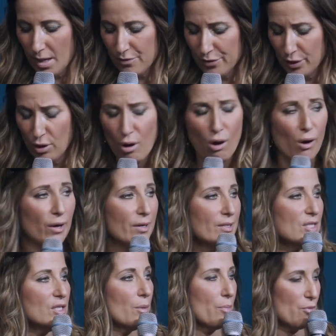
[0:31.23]
the
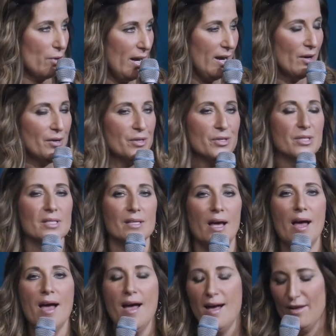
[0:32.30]
cards, the prayers,
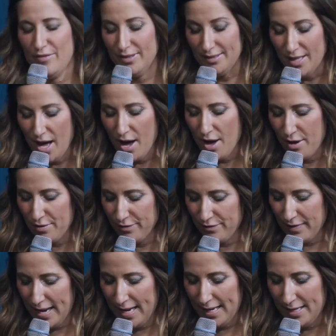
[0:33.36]
the
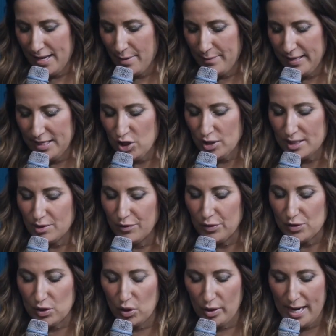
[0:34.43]
love, and it just
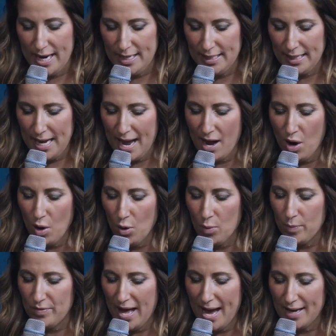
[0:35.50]
feels great. And I
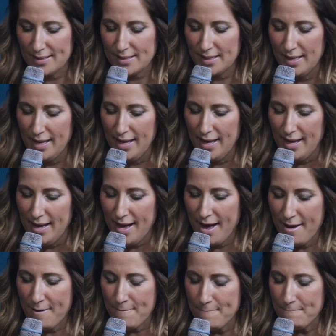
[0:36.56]
hope that
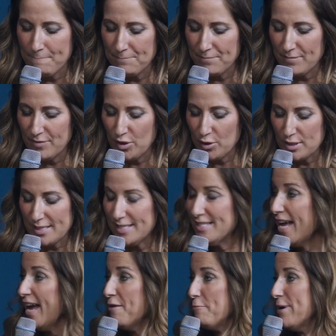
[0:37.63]
there's a
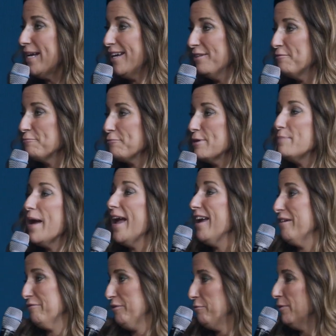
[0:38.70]
day we can repay
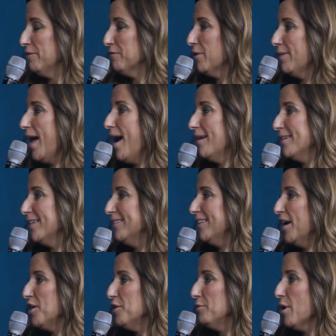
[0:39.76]
everyone for that and
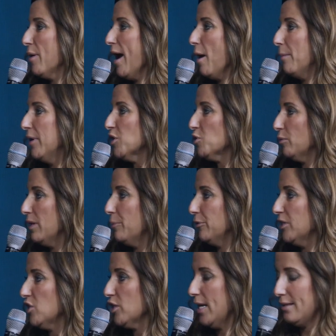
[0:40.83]
let you know how much we
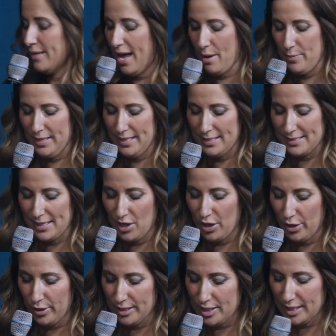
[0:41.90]
appreciate that. But it has
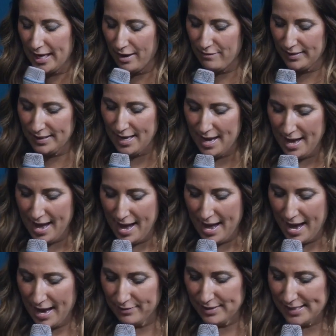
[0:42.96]
encouraged Kevin.
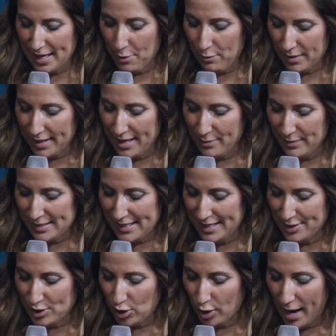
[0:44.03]
I've sat with him as
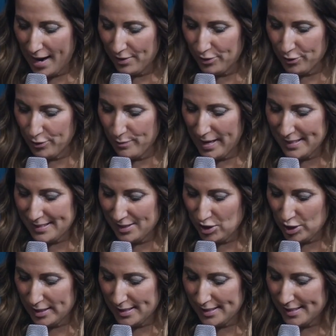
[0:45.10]
he's cried through
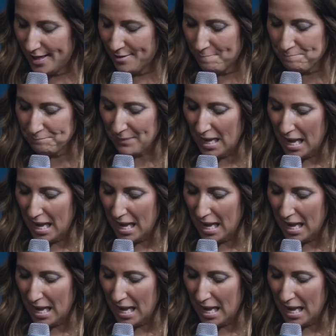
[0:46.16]
messages, and